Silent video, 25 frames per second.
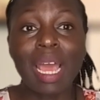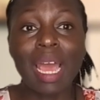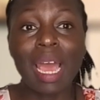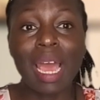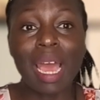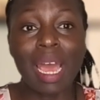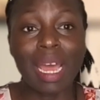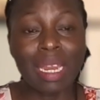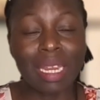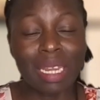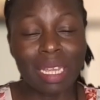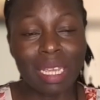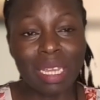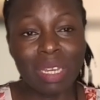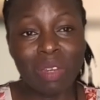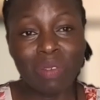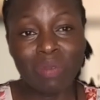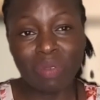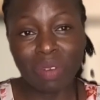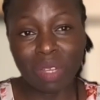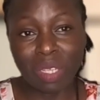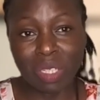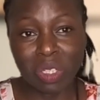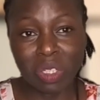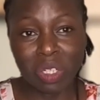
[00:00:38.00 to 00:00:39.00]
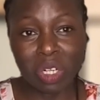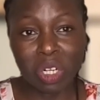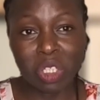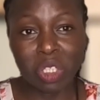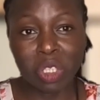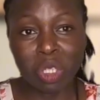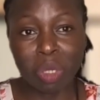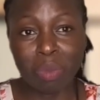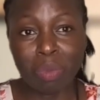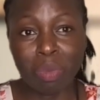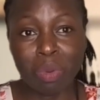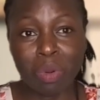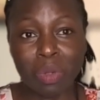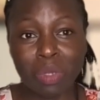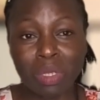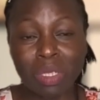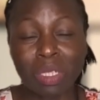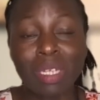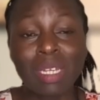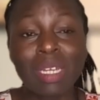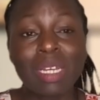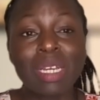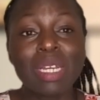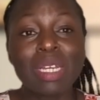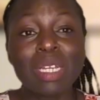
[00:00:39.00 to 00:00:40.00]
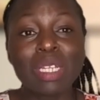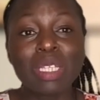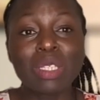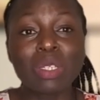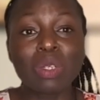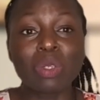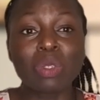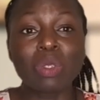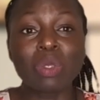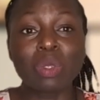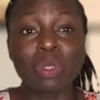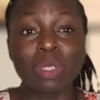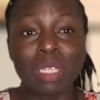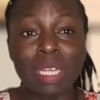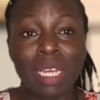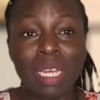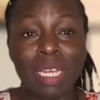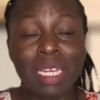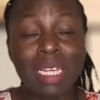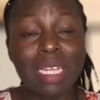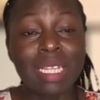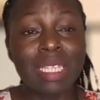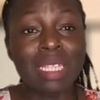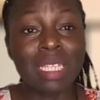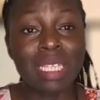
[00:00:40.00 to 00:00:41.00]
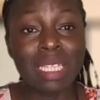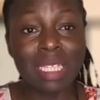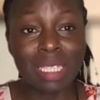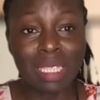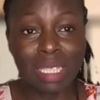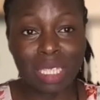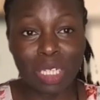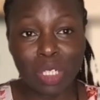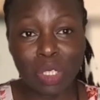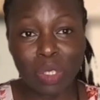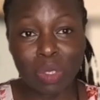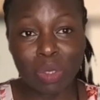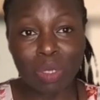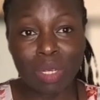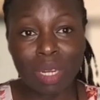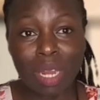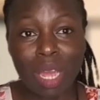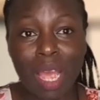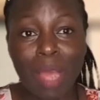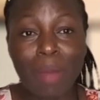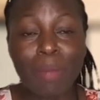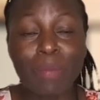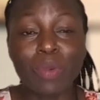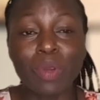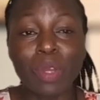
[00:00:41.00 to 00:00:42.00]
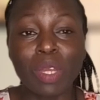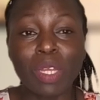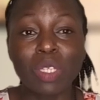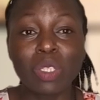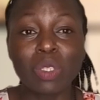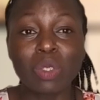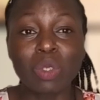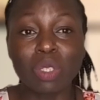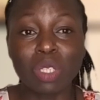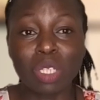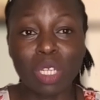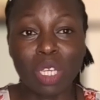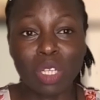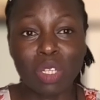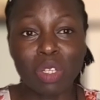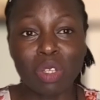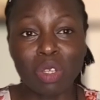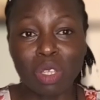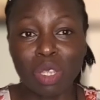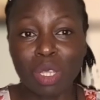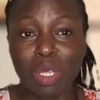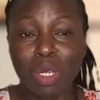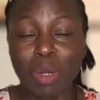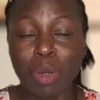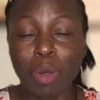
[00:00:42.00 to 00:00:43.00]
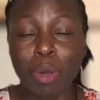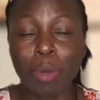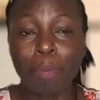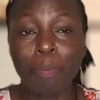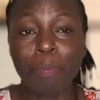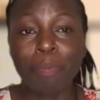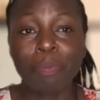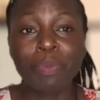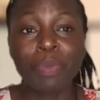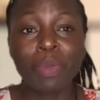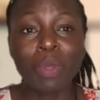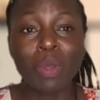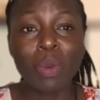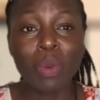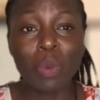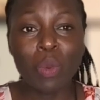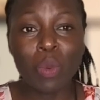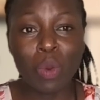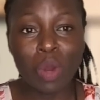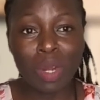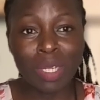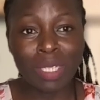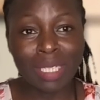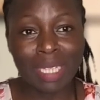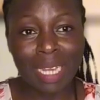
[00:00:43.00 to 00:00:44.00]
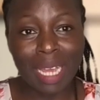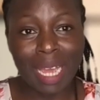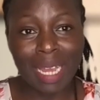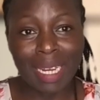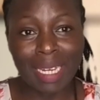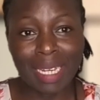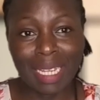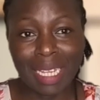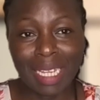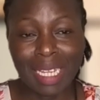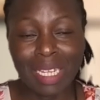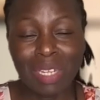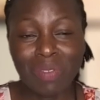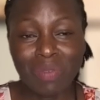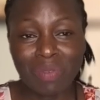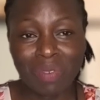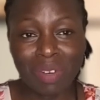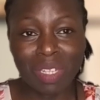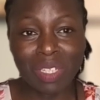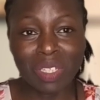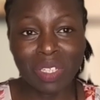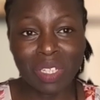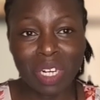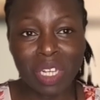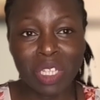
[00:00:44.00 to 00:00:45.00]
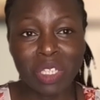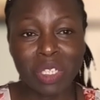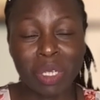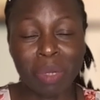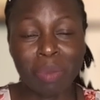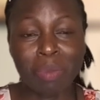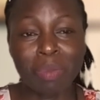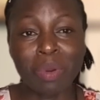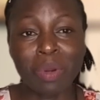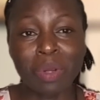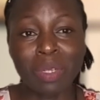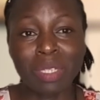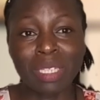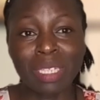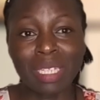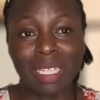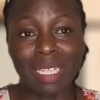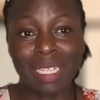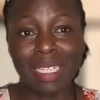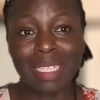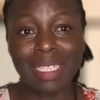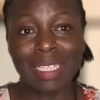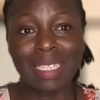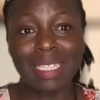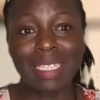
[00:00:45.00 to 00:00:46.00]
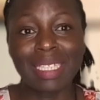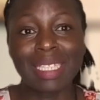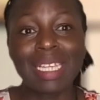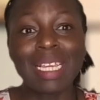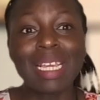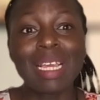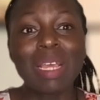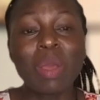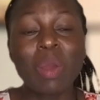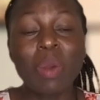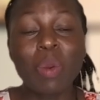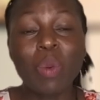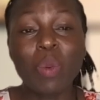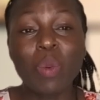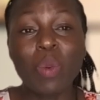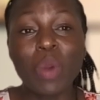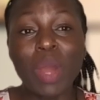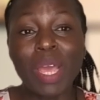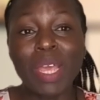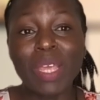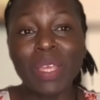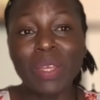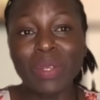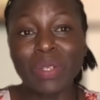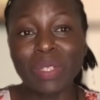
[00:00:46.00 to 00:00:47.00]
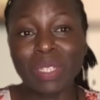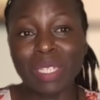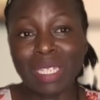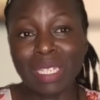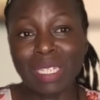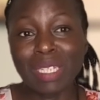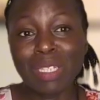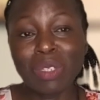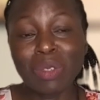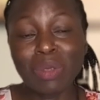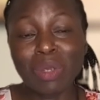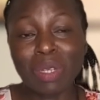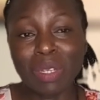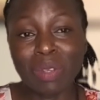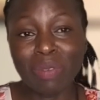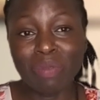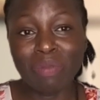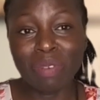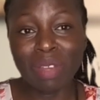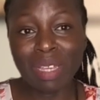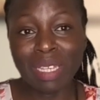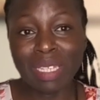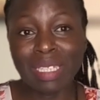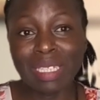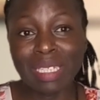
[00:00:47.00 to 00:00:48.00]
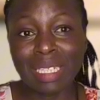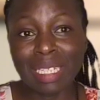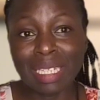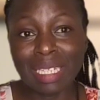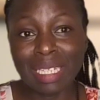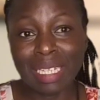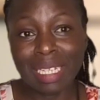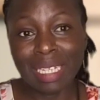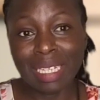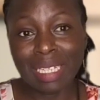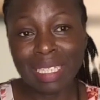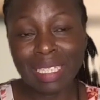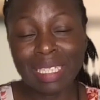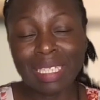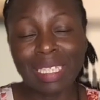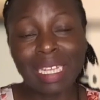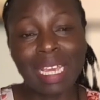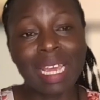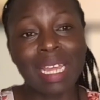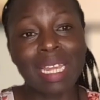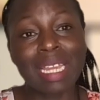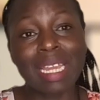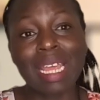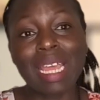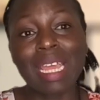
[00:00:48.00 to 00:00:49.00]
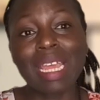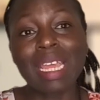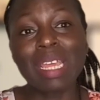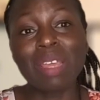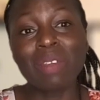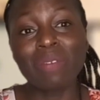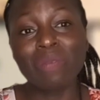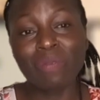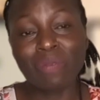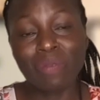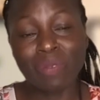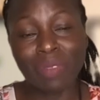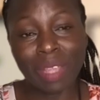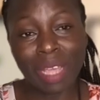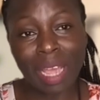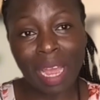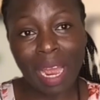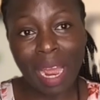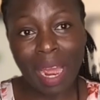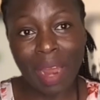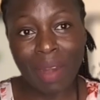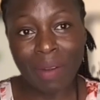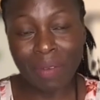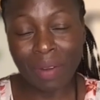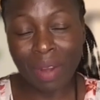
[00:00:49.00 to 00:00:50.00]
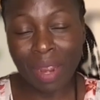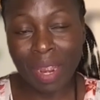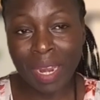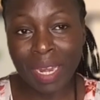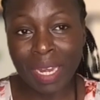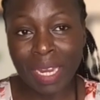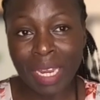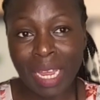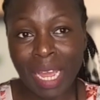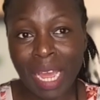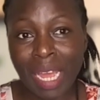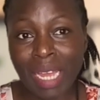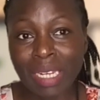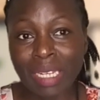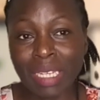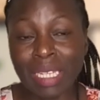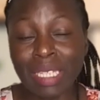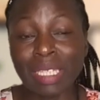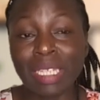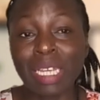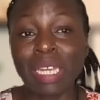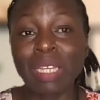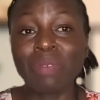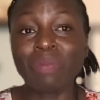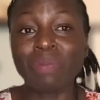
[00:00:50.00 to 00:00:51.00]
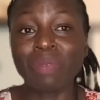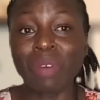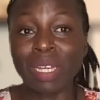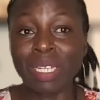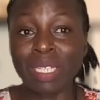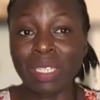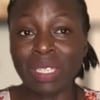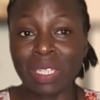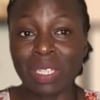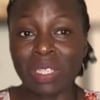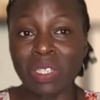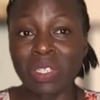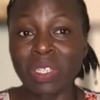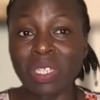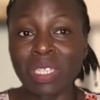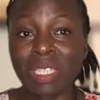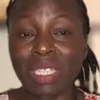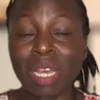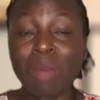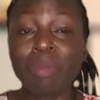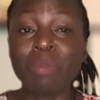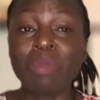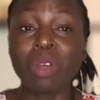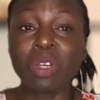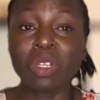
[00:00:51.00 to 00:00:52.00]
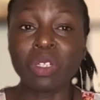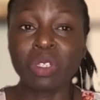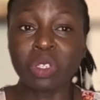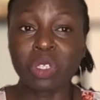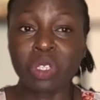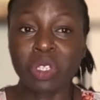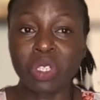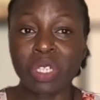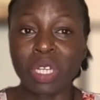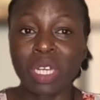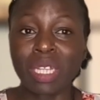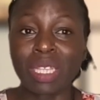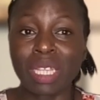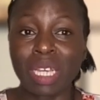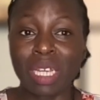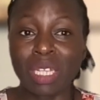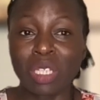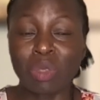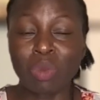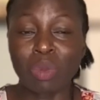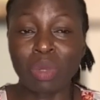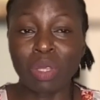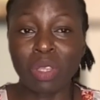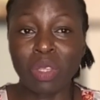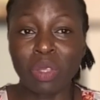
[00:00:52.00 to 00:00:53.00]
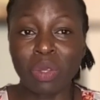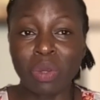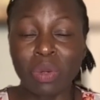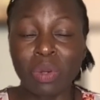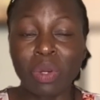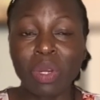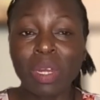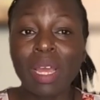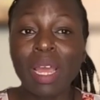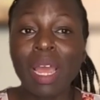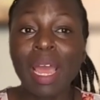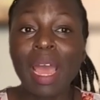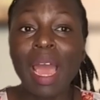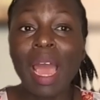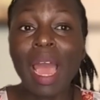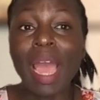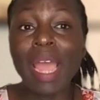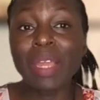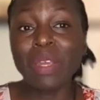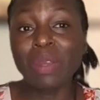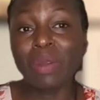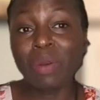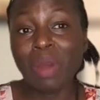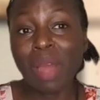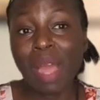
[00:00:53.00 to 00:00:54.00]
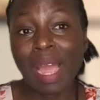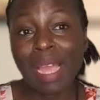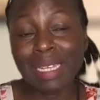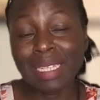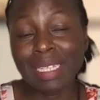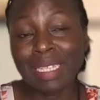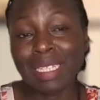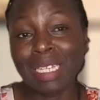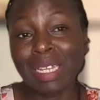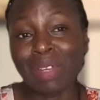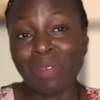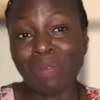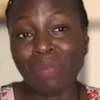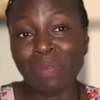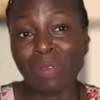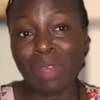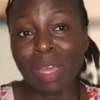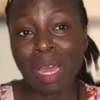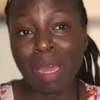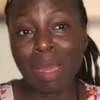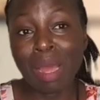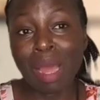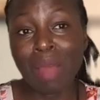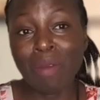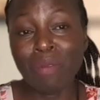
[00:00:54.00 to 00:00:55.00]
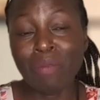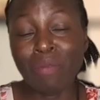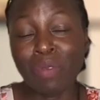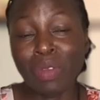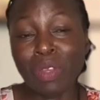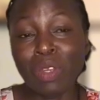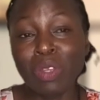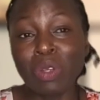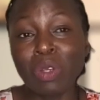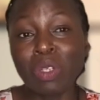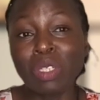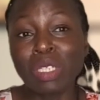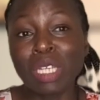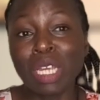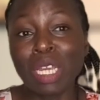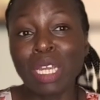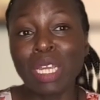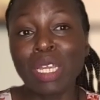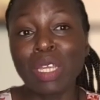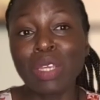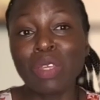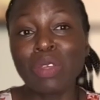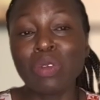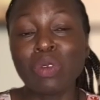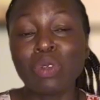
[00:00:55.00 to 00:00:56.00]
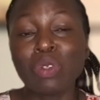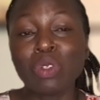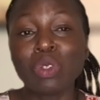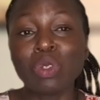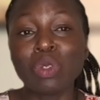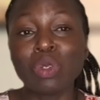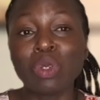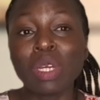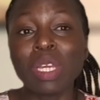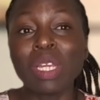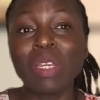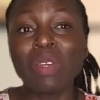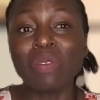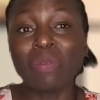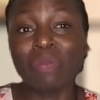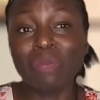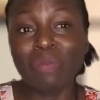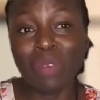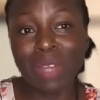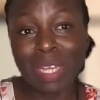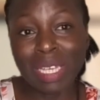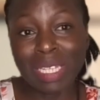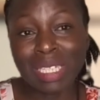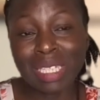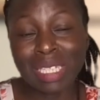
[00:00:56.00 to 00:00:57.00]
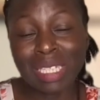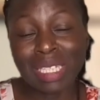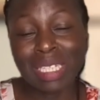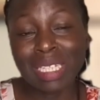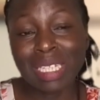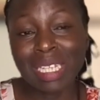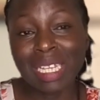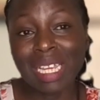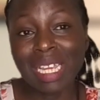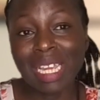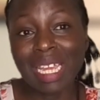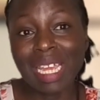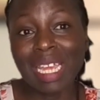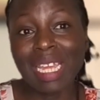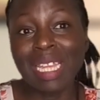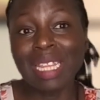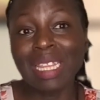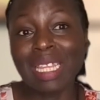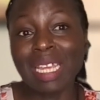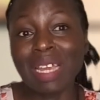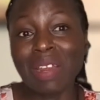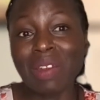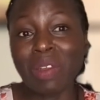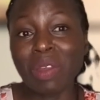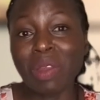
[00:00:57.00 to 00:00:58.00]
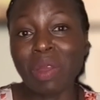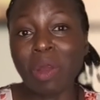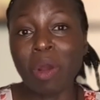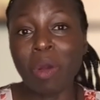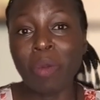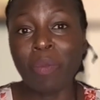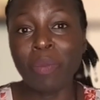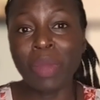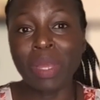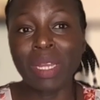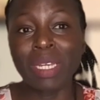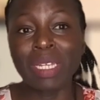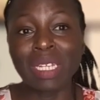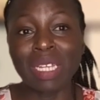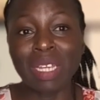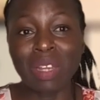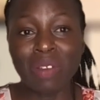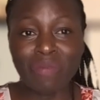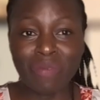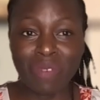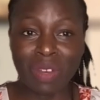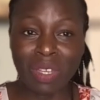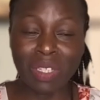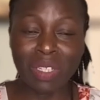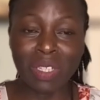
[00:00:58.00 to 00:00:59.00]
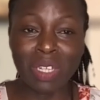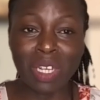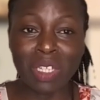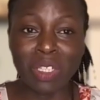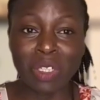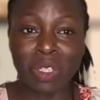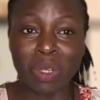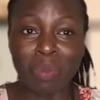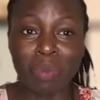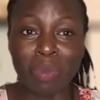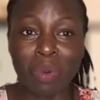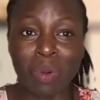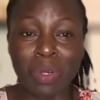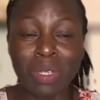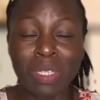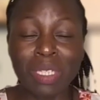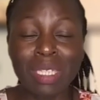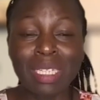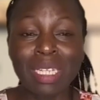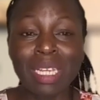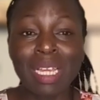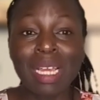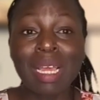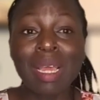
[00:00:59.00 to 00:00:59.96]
an infrastructure bond. So today in this session, I'm going to take you through what an infrastructure bond is, why you need to invest in it, and if there are any disadvantages. I'm going to share that with you. I know I did a video telling you to invest in the reopened infrastructure bonds,